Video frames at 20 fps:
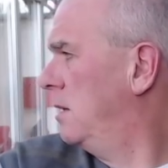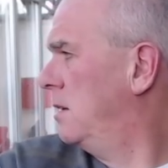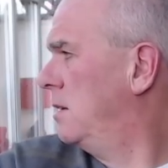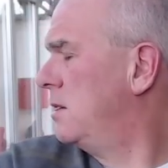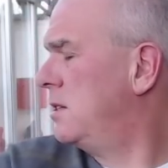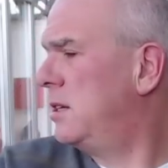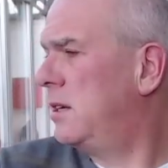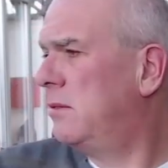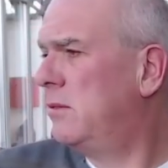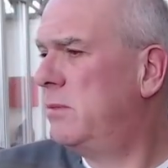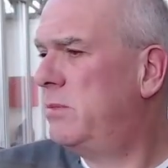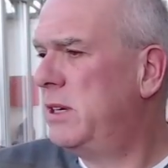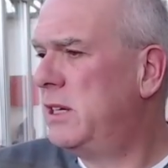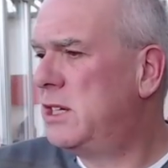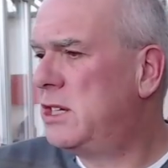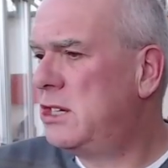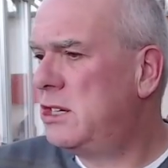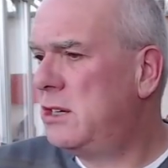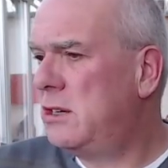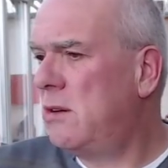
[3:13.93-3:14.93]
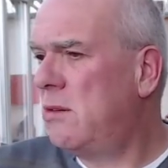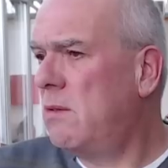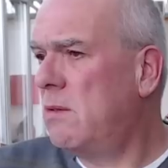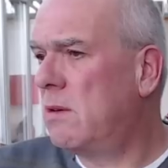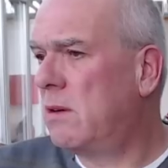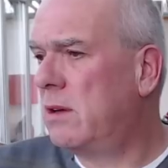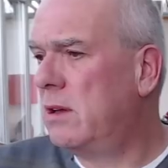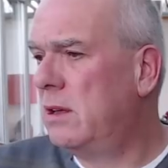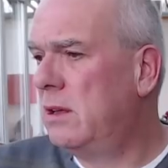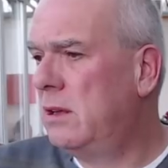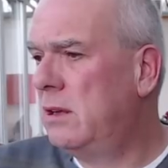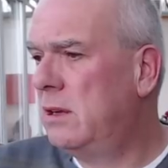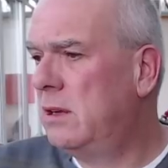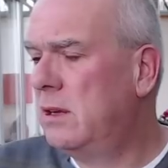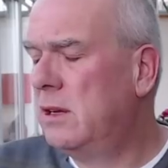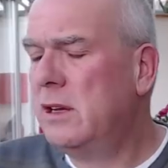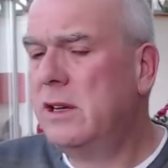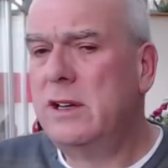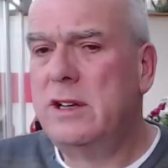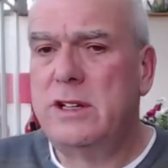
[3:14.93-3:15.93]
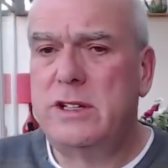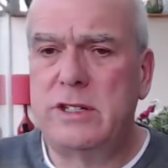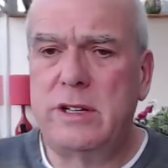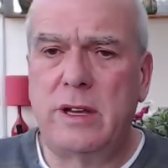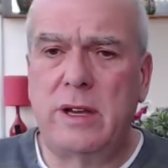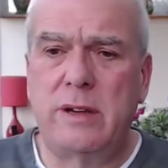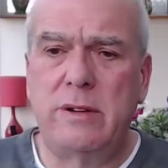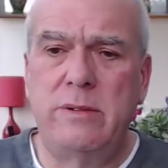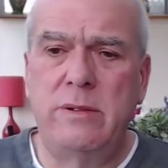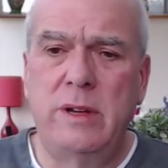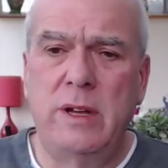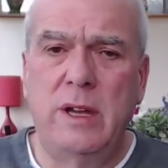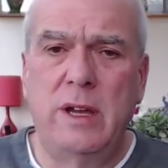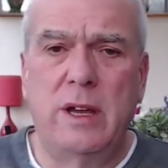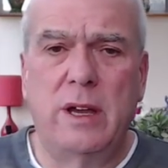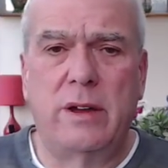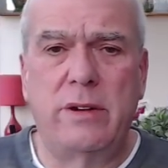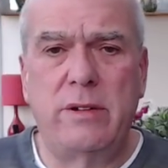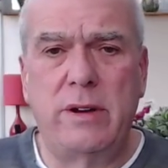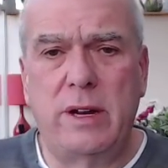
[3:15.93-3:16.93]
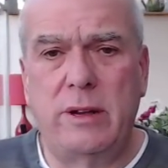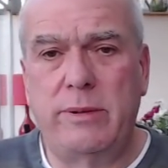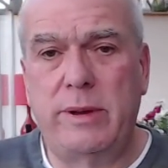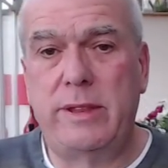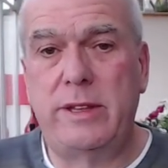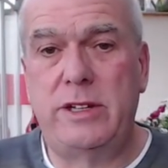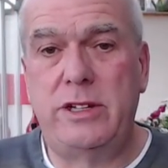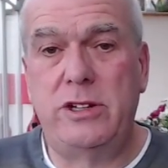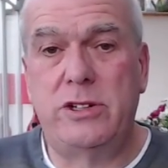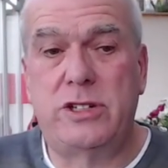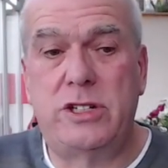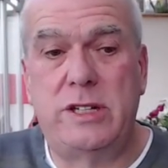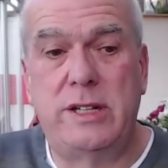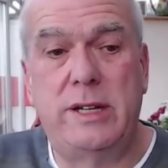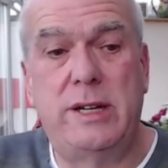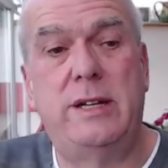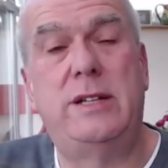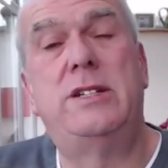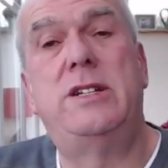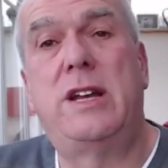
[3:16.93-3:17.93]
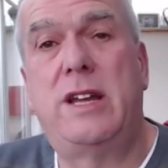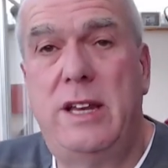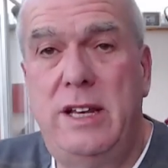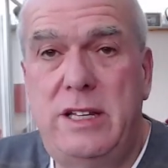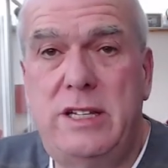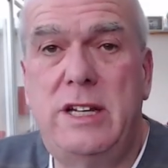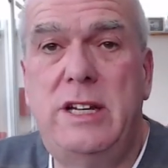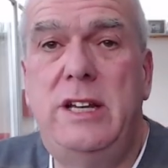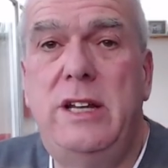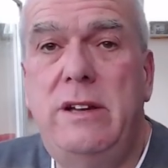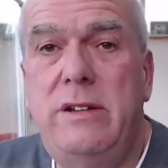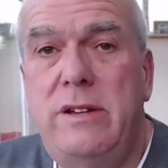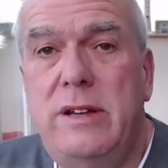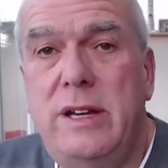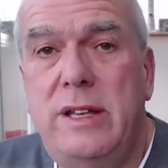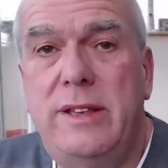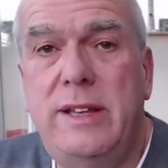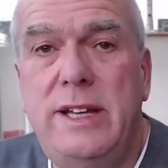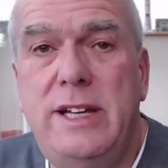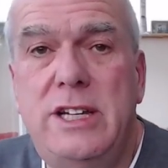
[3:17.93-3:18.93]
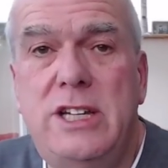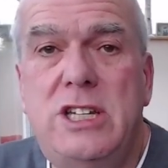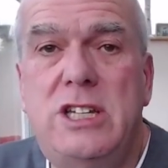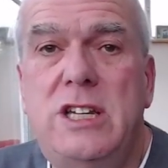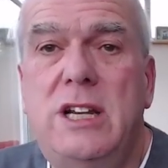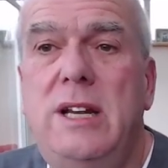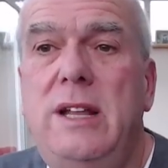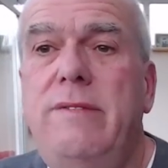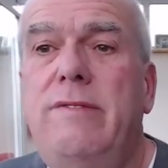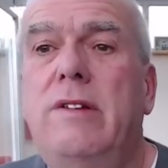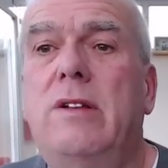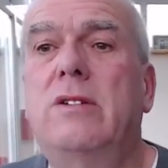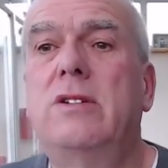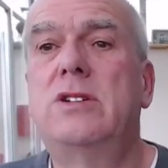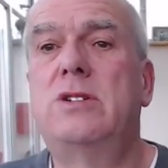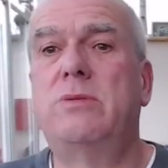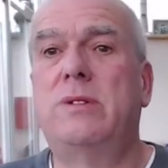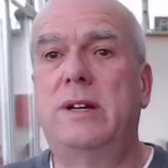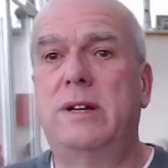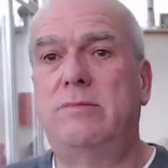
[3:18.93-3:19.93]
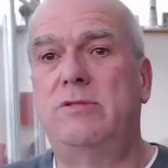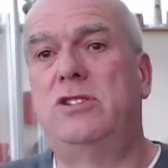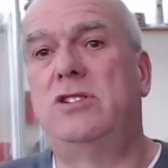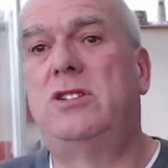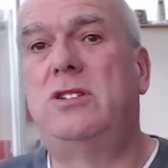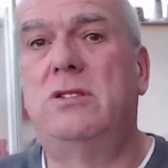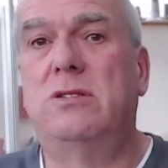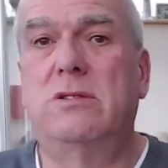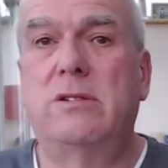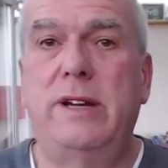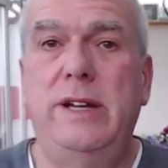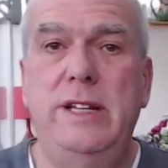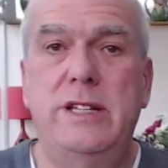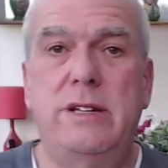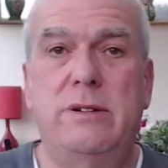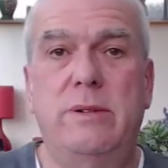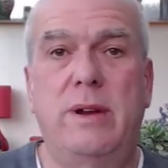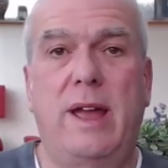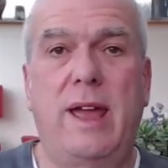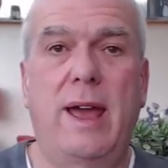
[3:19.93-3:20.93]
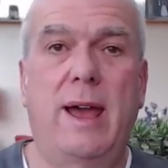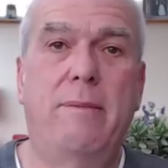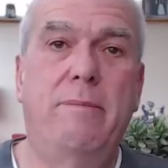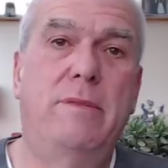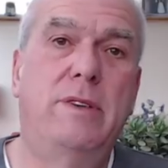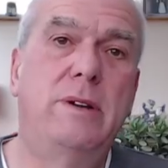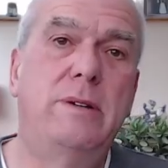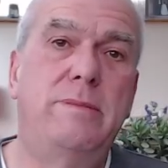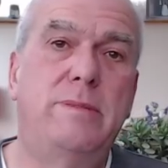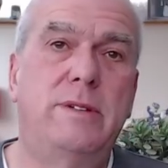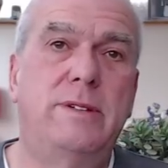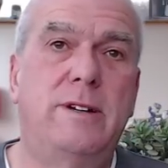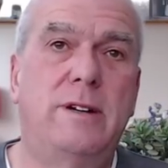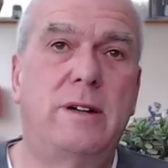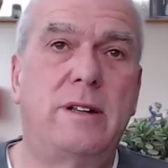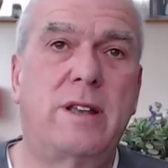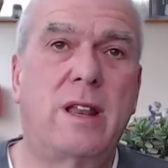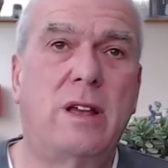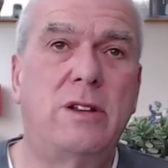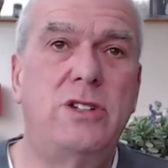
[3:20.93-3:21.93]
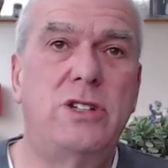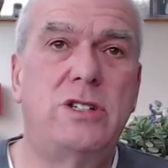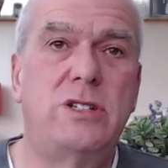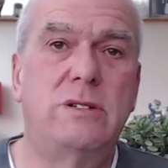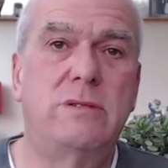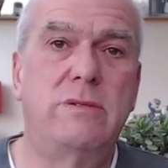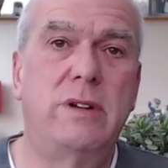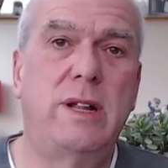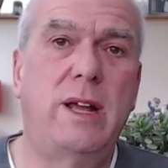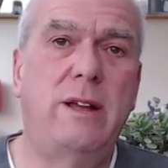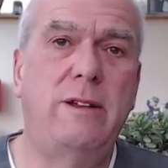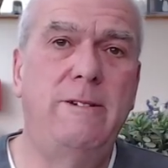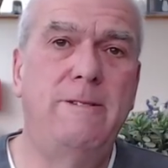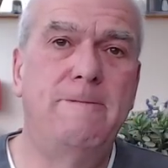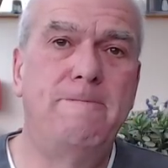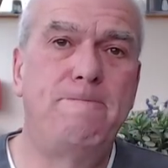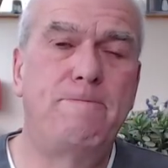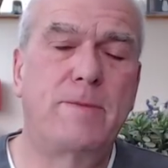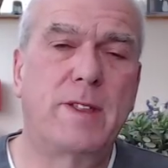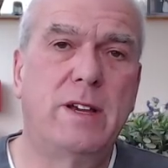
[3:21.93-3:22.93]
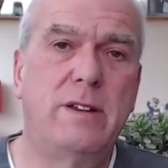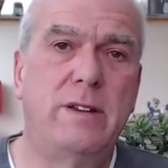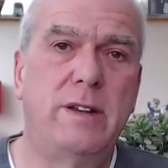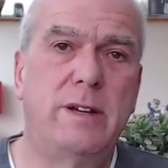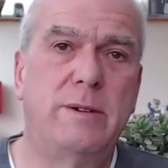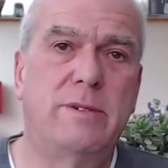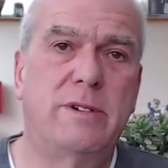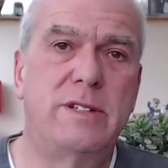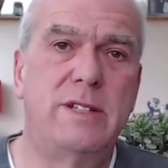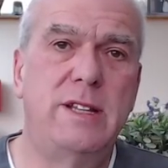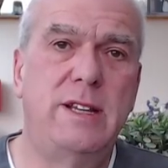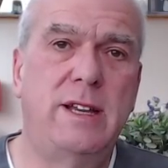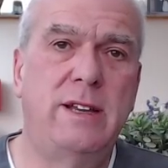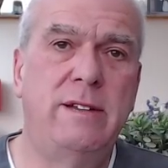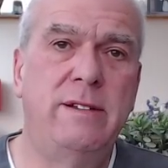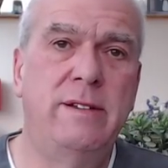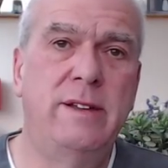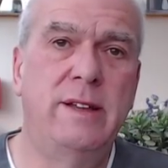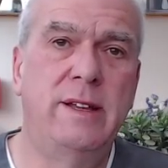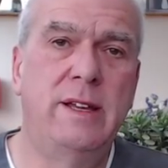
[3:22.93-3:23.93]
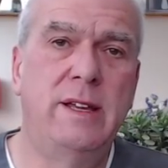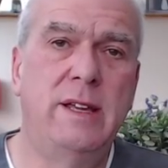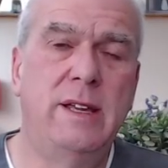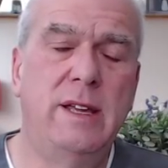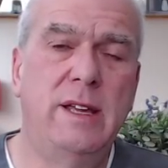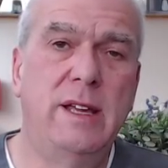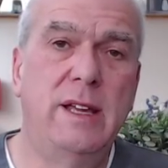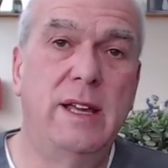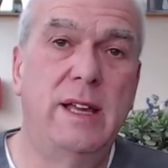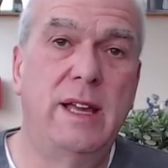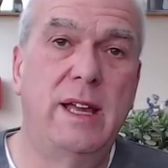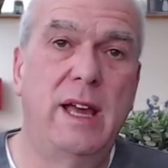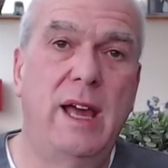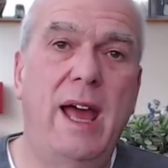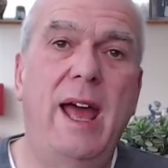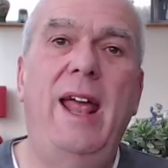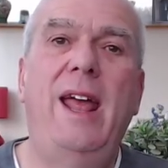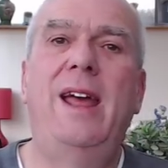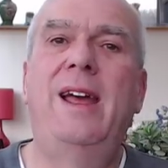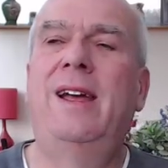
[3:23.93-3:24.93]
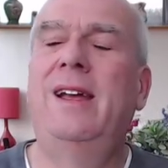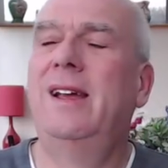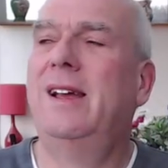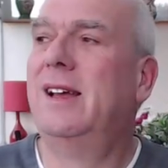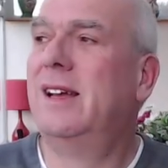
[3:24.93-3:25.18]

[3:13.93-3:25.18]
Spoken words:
So I'm a bit stuck. So I don't know whether just to continue doing these silly vlogs where I'm just talking to a camera, but I just don't know. I don't know what to do.